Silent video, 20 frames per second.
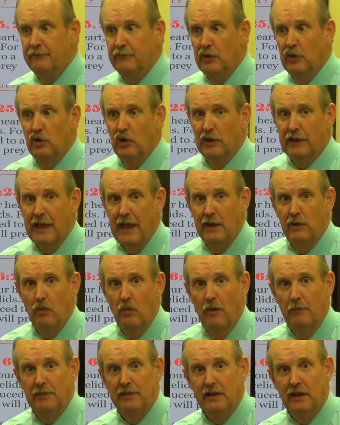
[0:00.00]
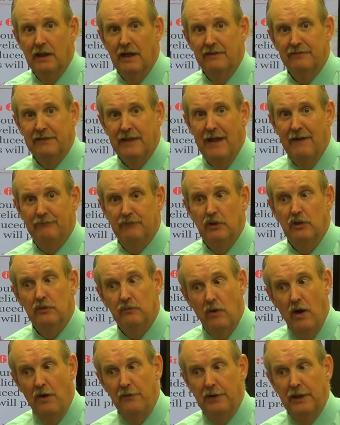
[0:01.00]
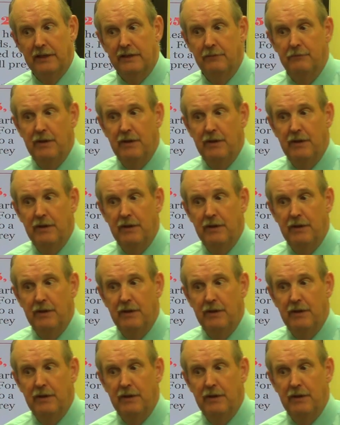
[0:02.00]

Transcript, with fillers: if you look at a woman to lust after, you've already